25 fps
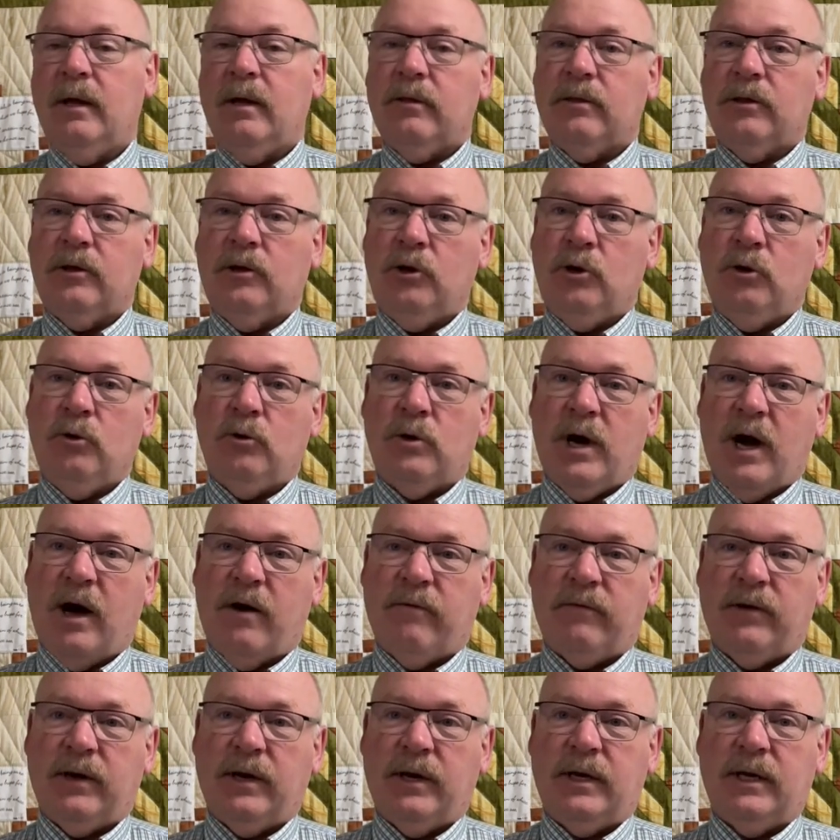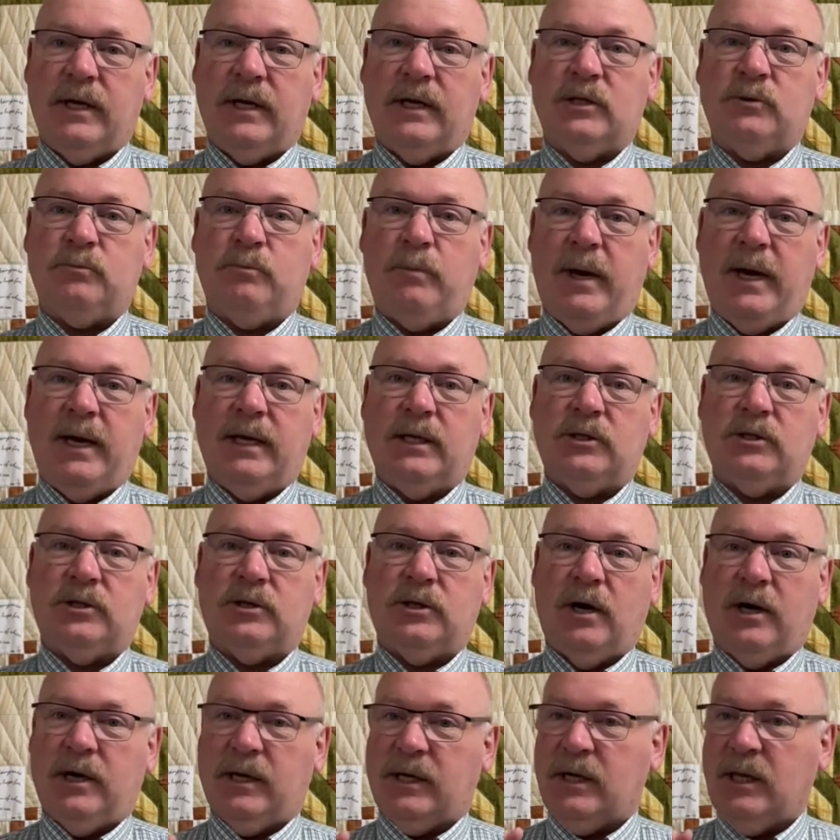The new covenant is based
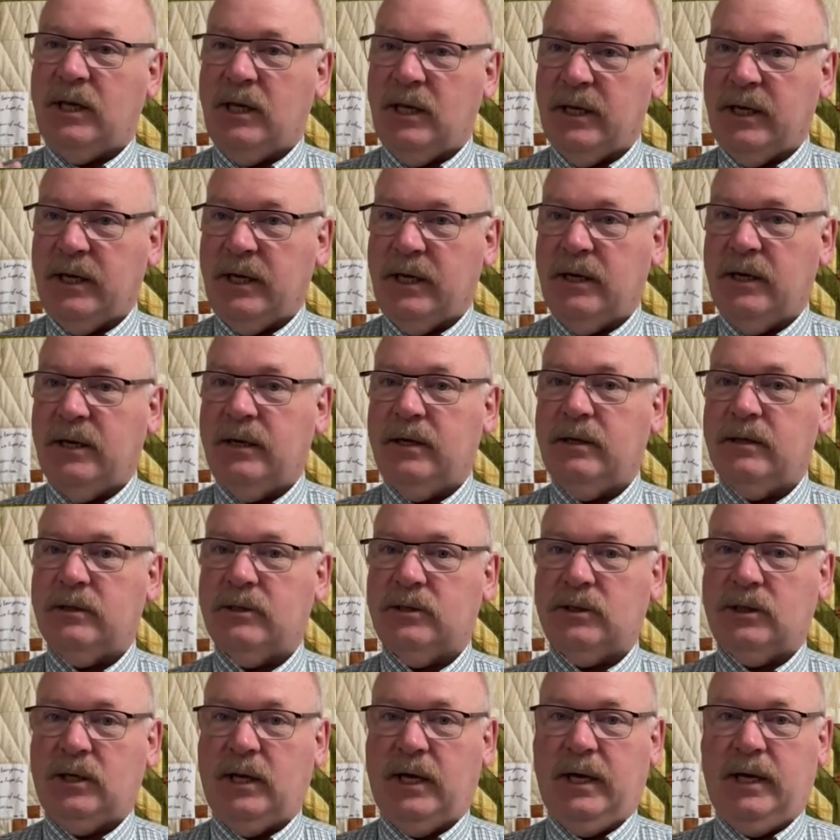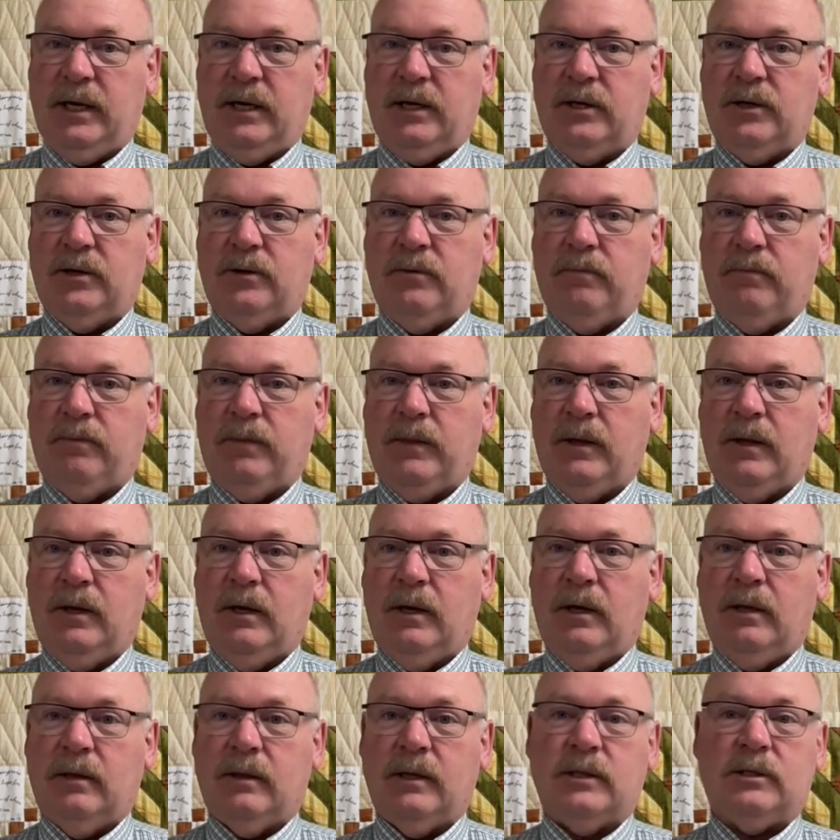on a clean slate.
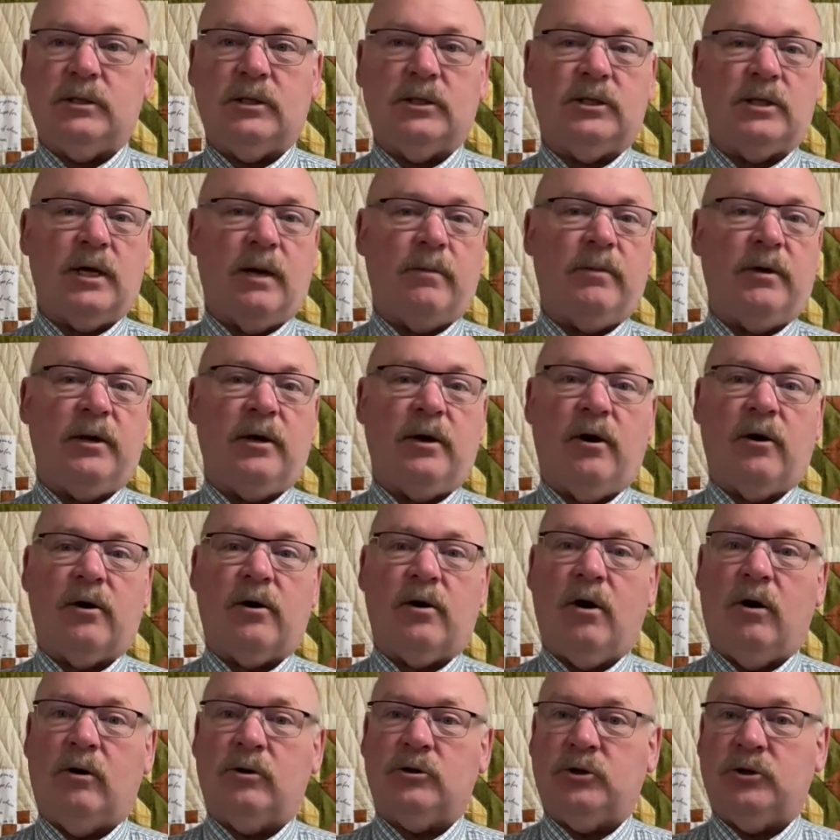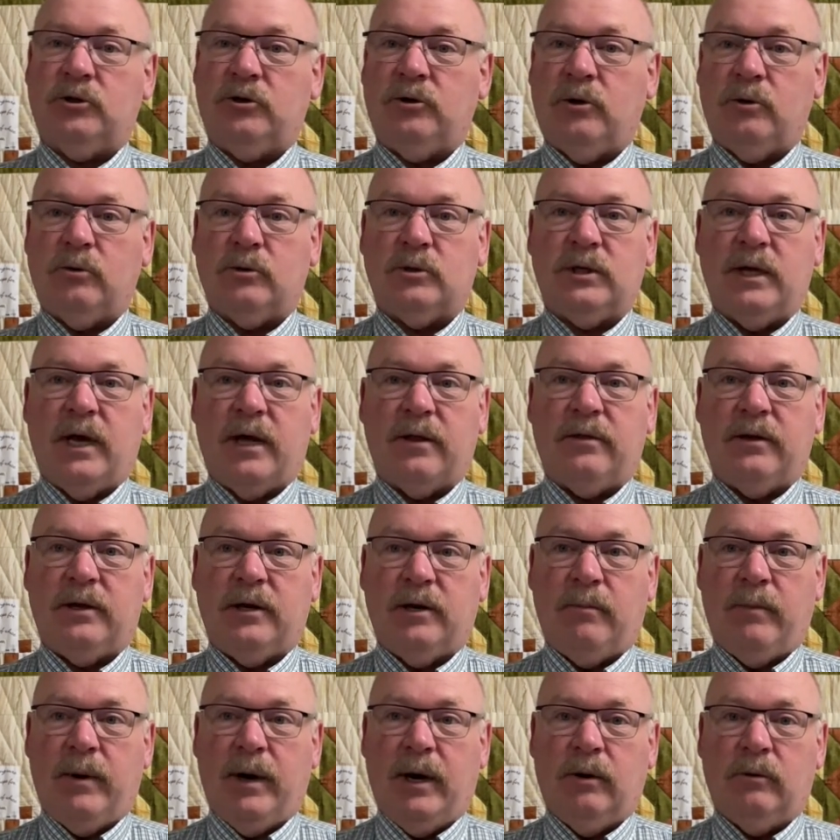This is something our culture knows nothing
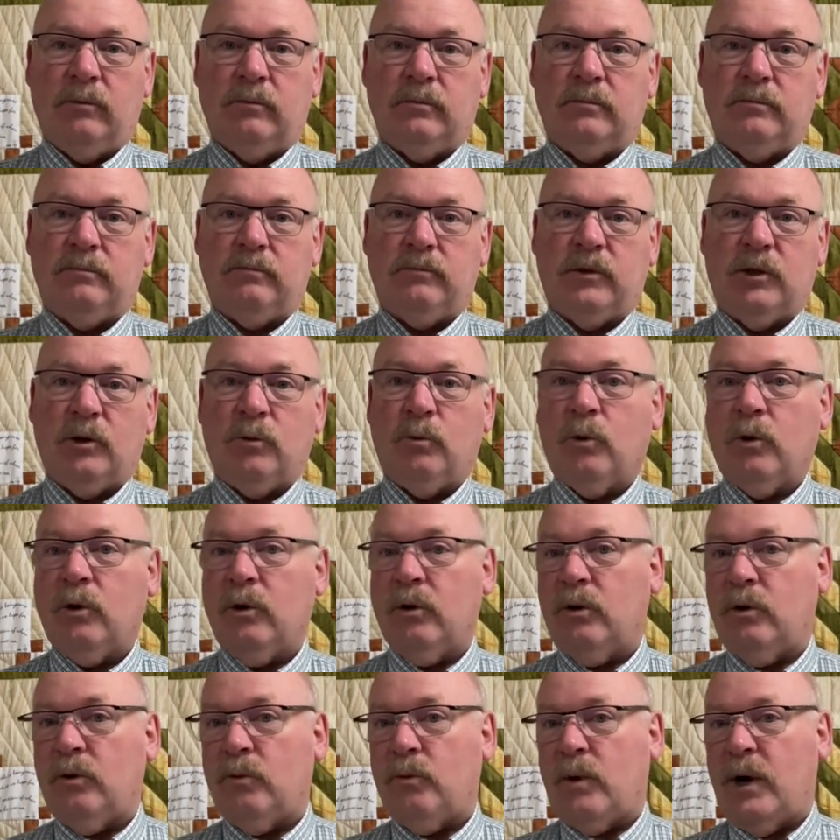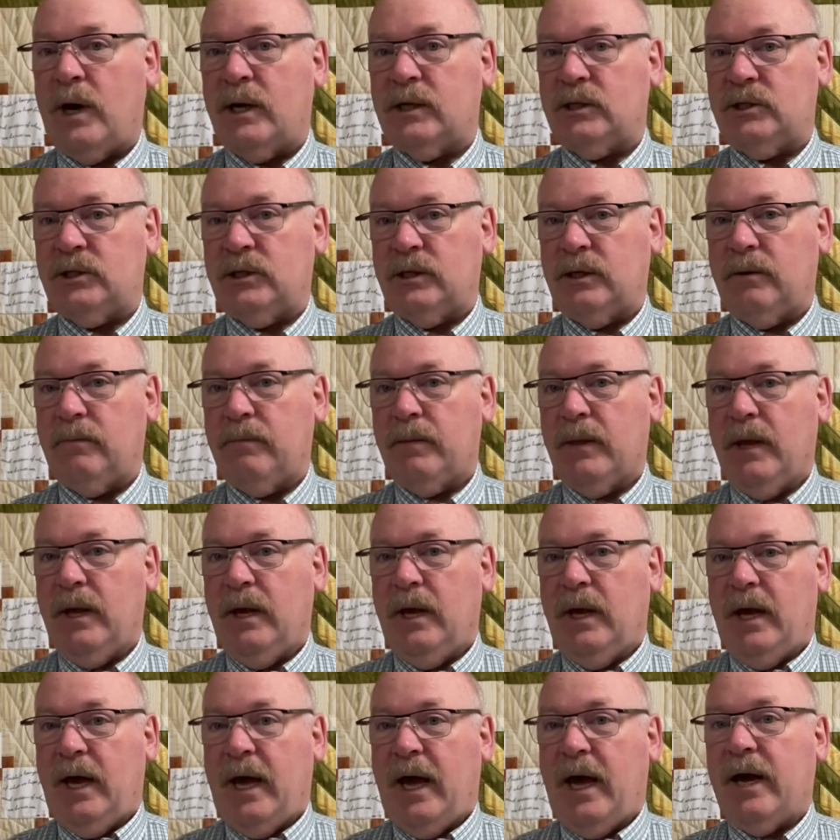about. The world wants to
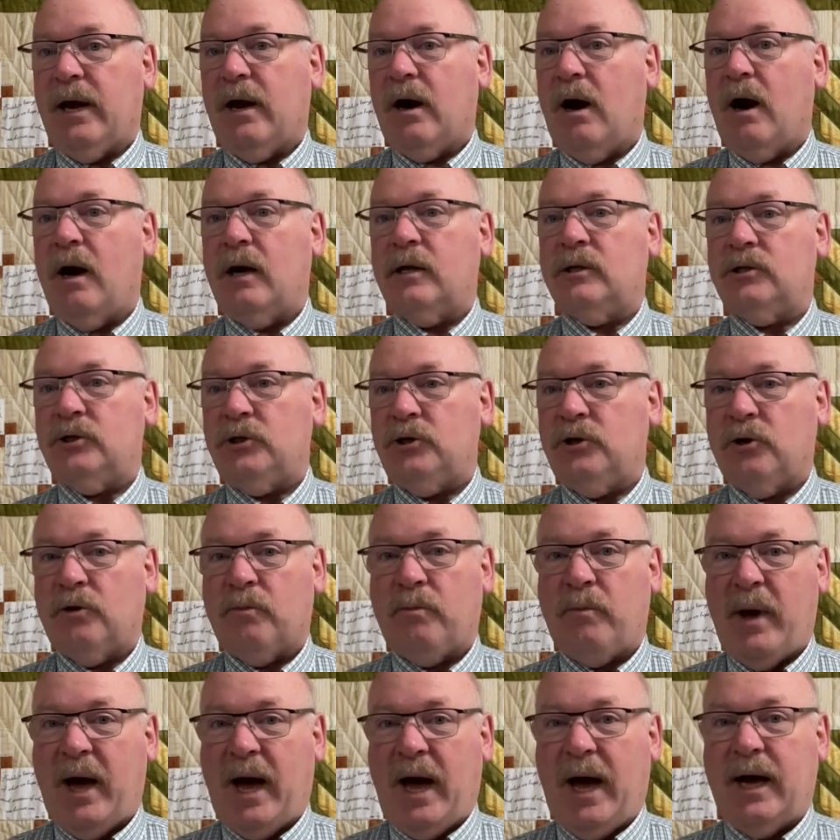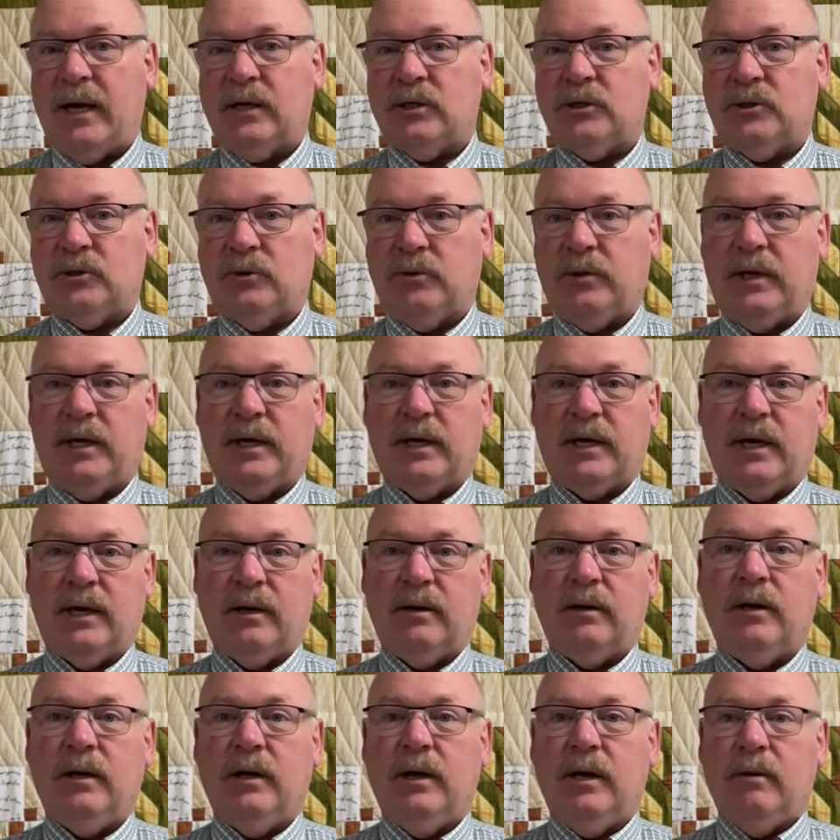hang on to your past so that it
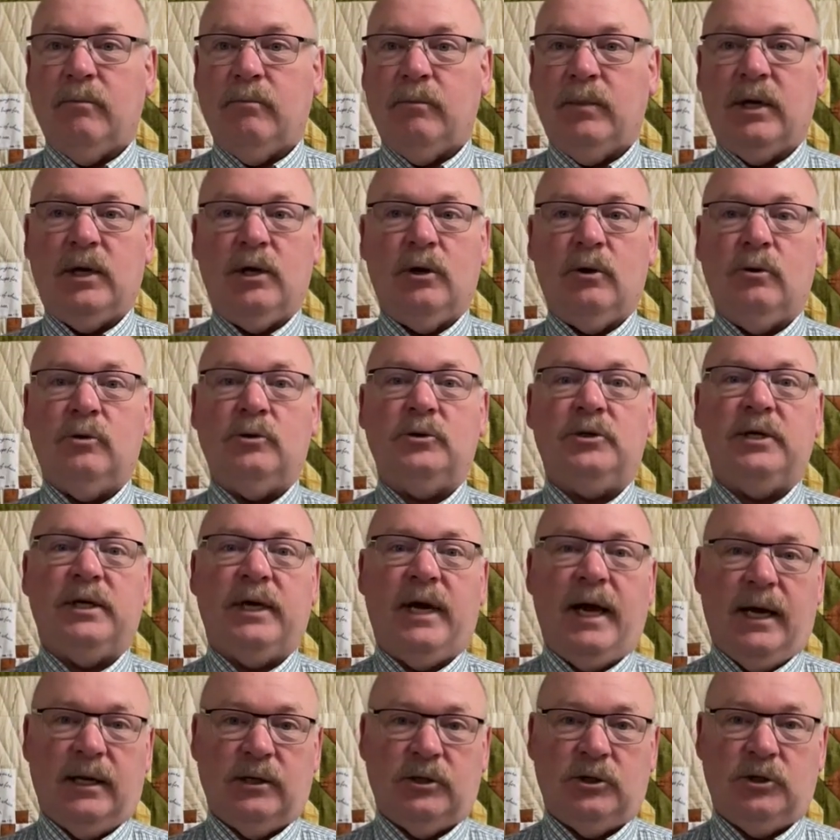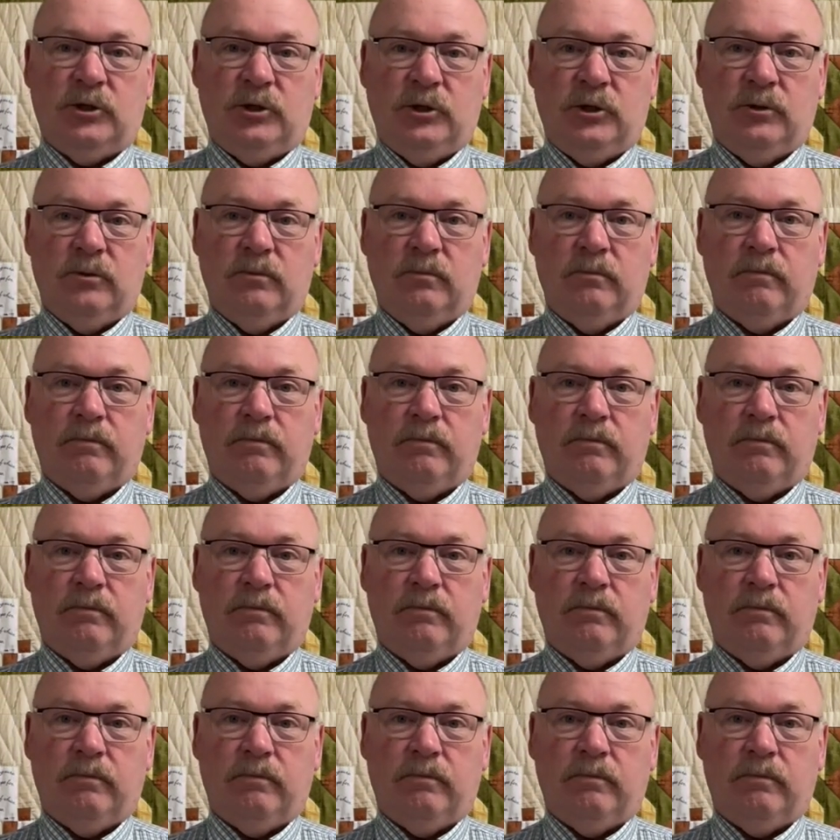can be used against you.